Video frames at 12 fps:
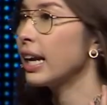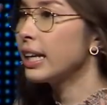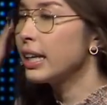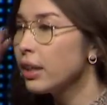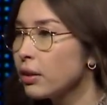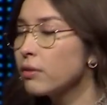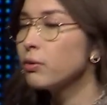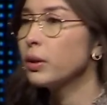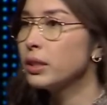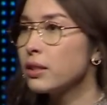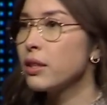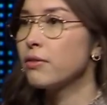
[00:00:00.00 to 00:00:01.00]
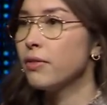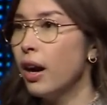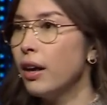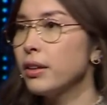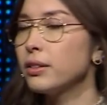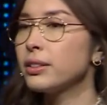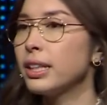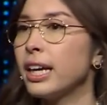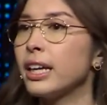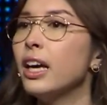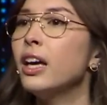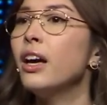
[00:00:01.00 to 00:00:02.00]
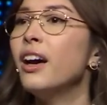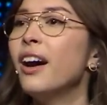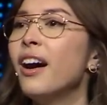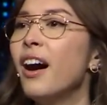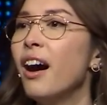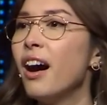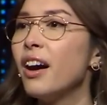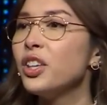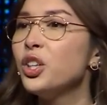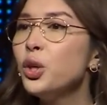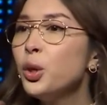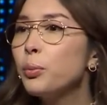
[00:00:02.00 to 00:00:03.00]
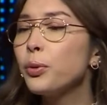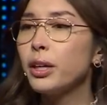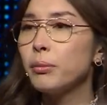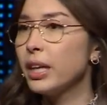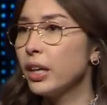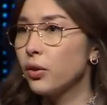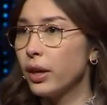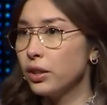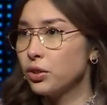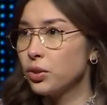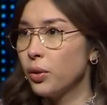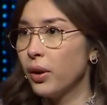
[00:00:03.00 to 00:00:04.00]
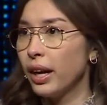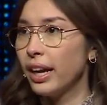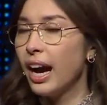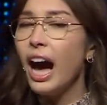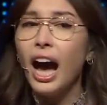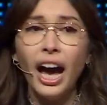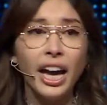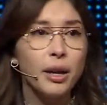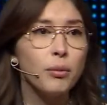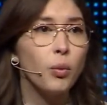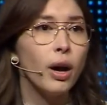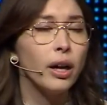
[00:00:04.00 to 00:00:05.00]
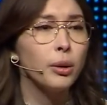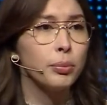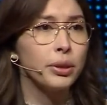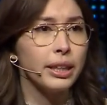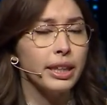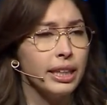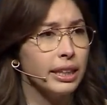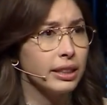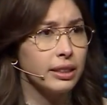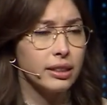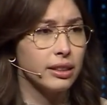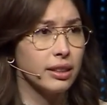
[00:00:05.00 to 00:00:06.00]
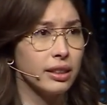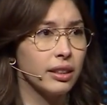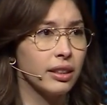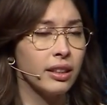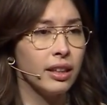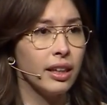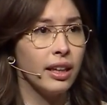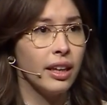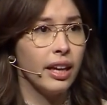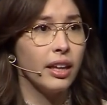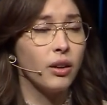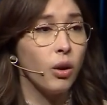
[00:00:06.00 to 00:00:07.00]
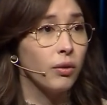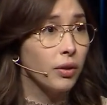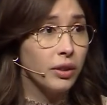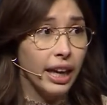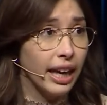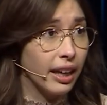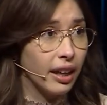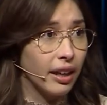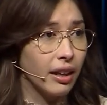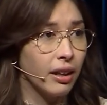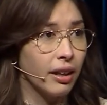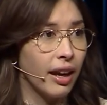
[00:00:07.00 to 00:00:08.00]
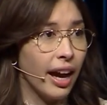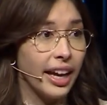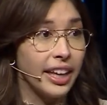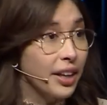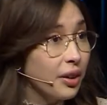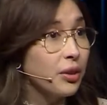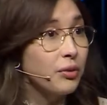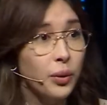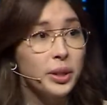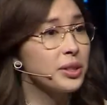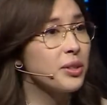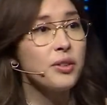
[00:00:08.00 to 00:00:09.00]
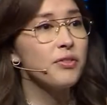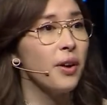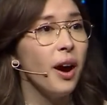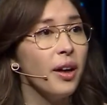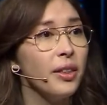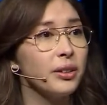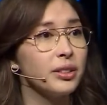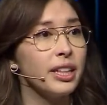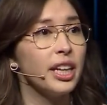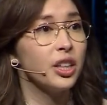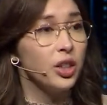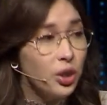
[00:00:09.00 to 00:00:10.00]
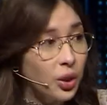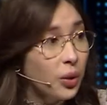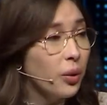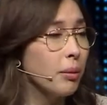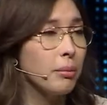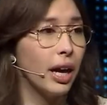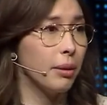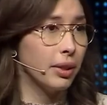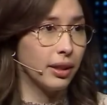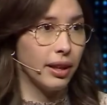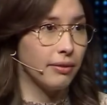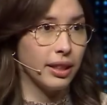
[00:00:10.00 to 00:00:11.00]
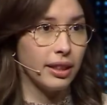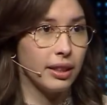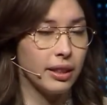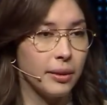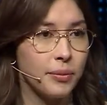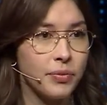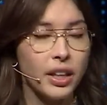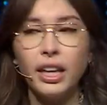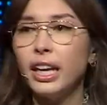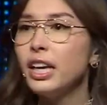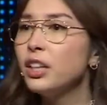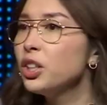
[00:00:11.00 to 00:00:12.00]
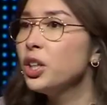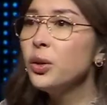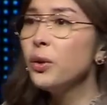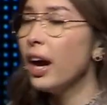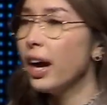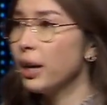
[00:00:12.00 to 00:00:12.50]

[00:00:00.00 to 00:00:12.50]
I hear the voice of the Father saying, you bring me great joy. I am well pleased. In Overlake, I hear the voice of the Father saying, you are my beloved. In you I